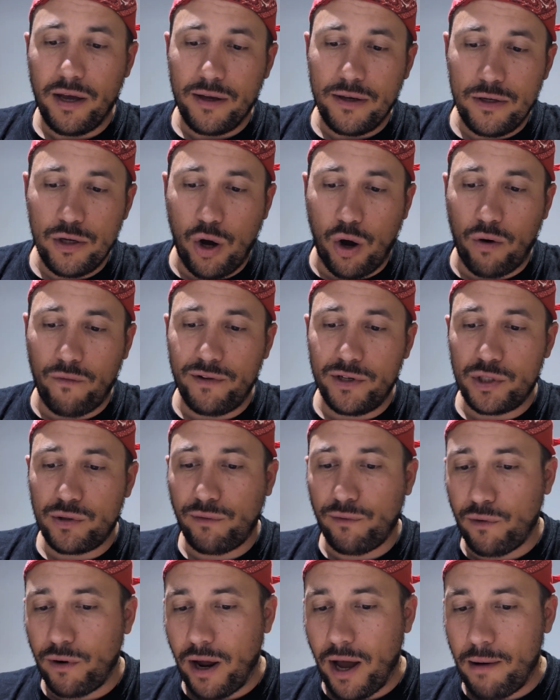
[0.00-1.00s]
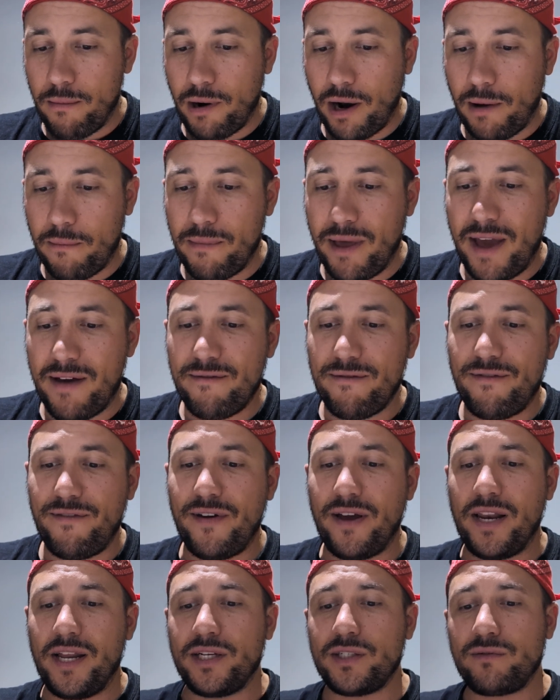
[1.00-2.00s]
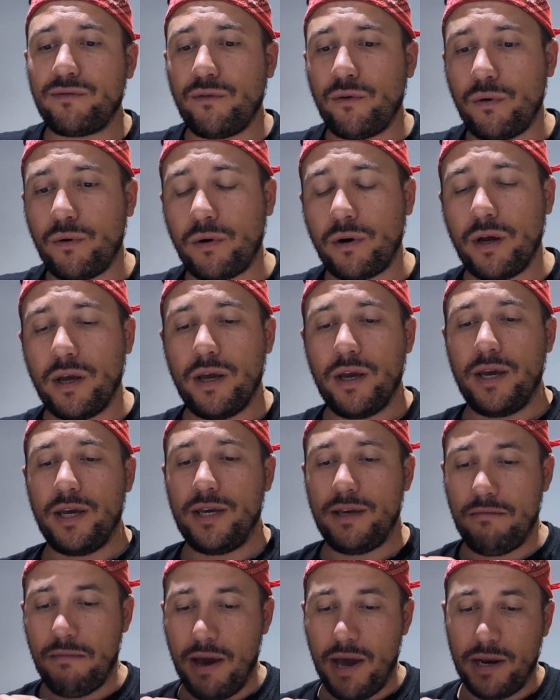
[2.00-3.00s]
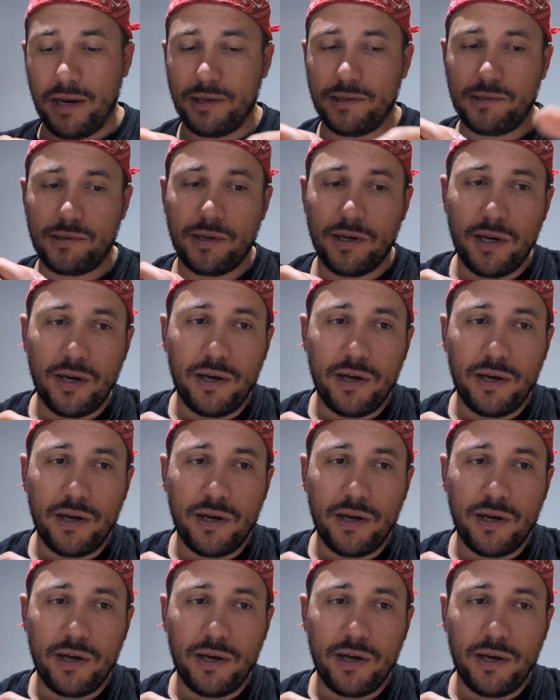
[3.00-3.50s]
Jovic for Abraham, and Felix for Jimenez.